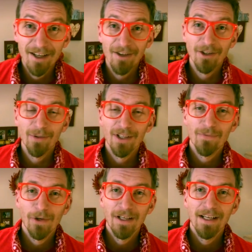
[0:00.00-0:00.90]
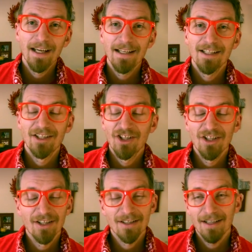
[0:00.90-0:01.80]
not here doing this for you today is
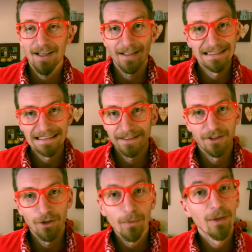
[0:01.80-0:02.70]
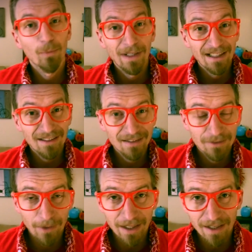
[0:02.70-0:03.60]
she's just not doing
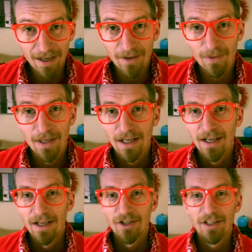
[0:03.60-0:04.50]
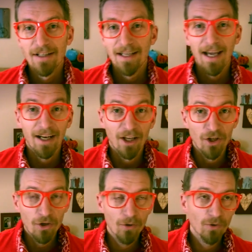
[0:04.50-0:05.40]
well right now. She has had a
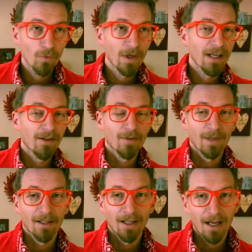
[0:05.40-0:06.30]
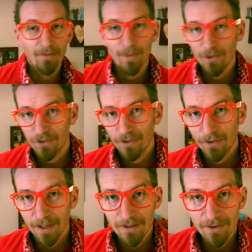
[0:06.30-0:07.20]
huge week. There's been a lot of
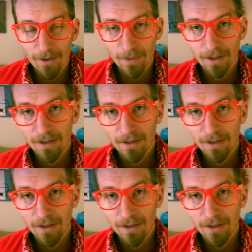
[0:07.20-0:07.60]
emotional things going